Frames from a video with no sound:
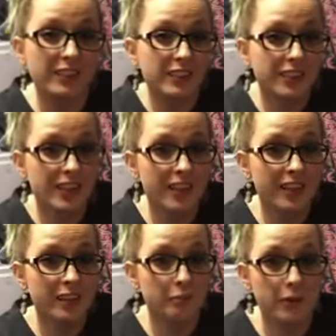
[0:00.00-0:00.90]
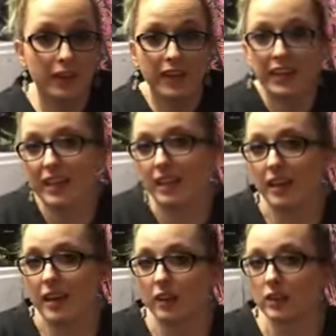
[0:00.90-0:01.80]
of a sin, but like
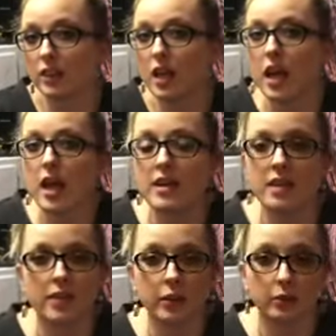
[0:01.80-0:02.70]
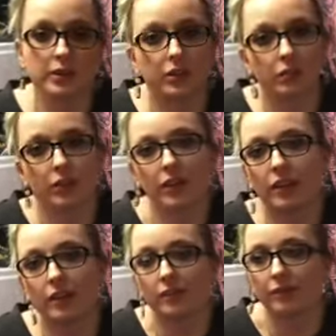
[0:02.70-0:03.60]
anything else, and that there was
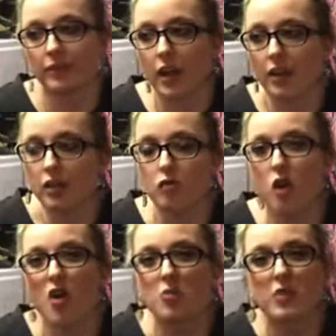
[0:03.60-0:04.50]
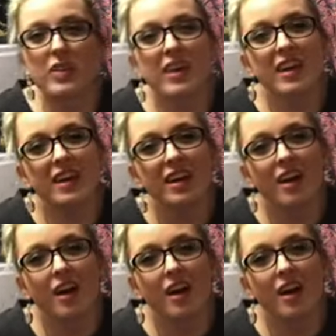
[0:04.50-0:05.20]
really nothing wrong with it.